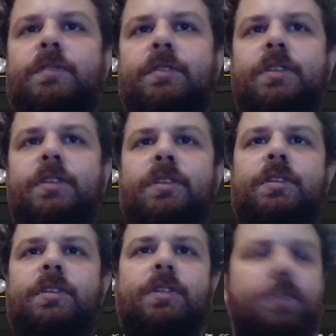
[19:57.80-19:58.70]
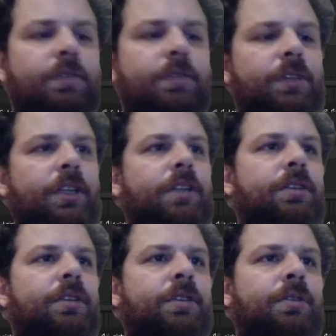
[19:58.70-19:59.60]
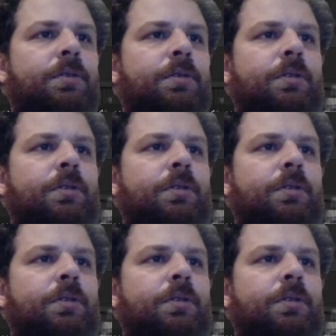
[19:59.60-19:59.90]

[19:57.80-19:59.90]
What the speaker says: that. we had a wrong